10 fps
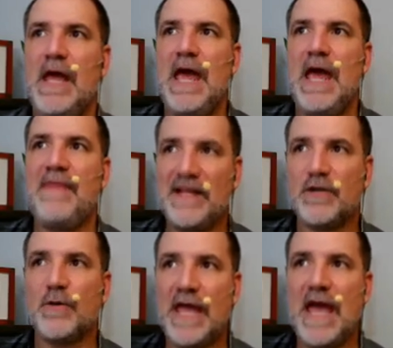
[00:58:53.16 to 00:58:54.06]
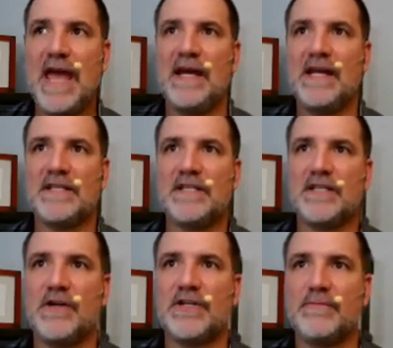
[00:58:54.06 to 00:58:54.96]
And that's okay in a
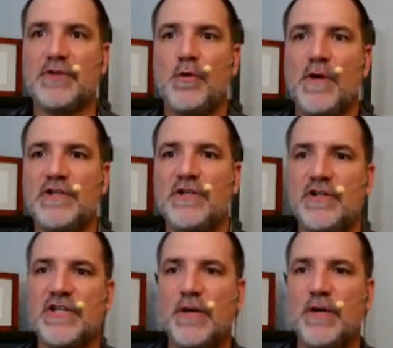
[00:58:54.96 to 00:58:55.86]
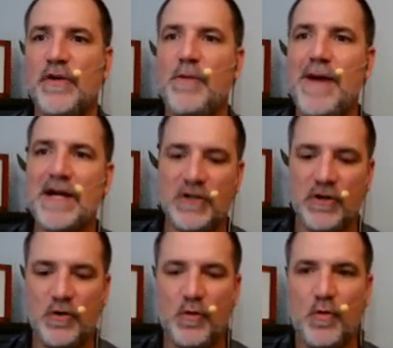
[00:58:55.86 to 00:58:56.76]
necessary assumption question. Just like if we go back to
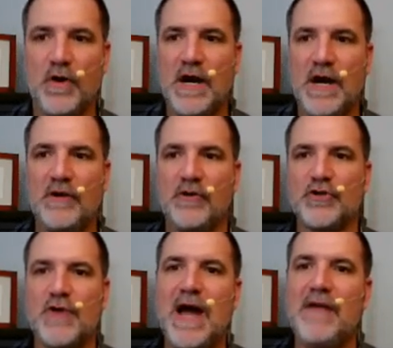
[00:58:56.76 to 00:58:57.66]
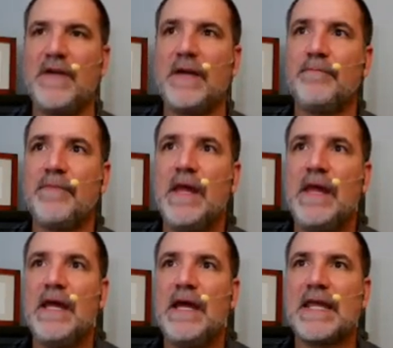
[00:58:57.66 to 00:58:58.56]
Lenore and her driving,
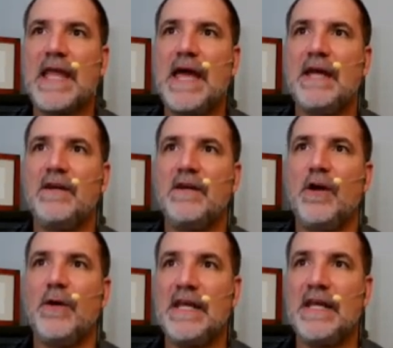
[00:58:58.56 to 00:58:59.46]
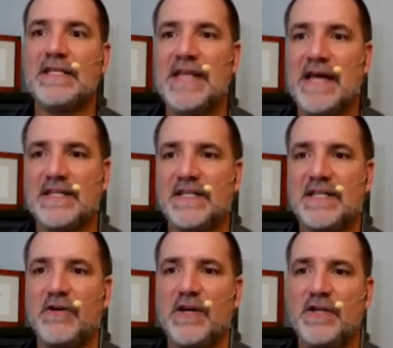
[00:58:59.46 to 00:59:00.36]
again, you know, it is
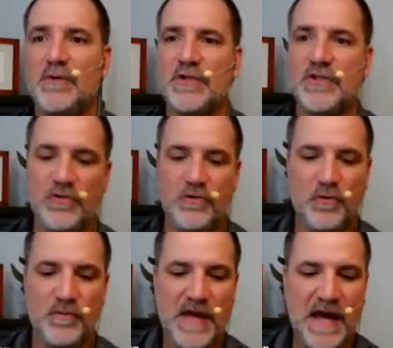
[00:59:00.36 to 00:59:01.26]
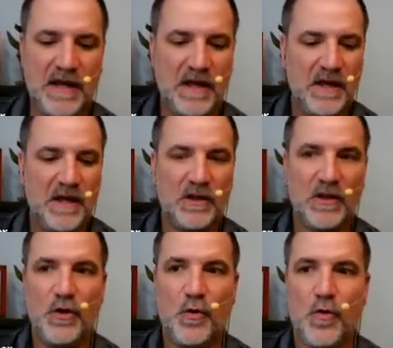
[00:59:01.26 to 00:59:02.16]
necessary to assume that
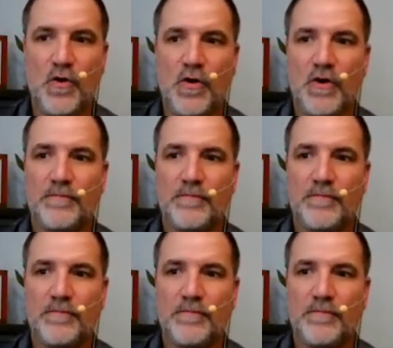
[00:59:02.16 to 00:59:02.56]
Lenore